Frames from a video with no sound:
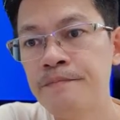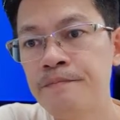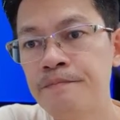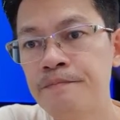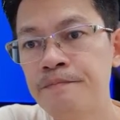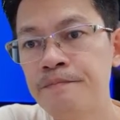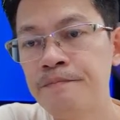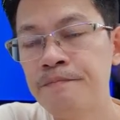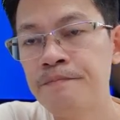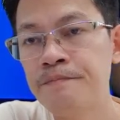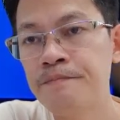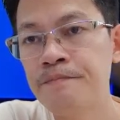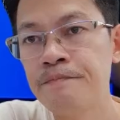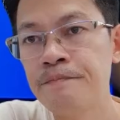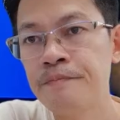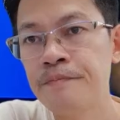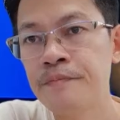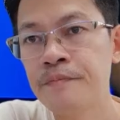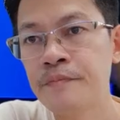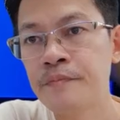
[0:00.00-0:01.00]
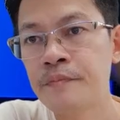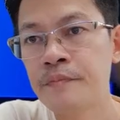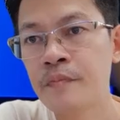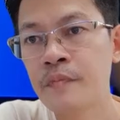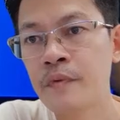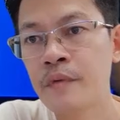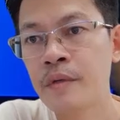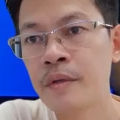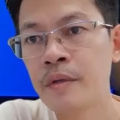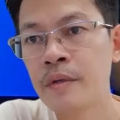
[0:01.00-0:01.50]

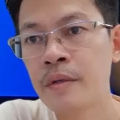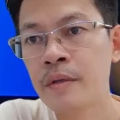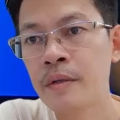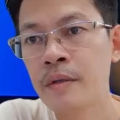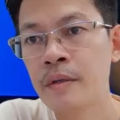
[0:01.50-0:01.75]
Nobody speaks.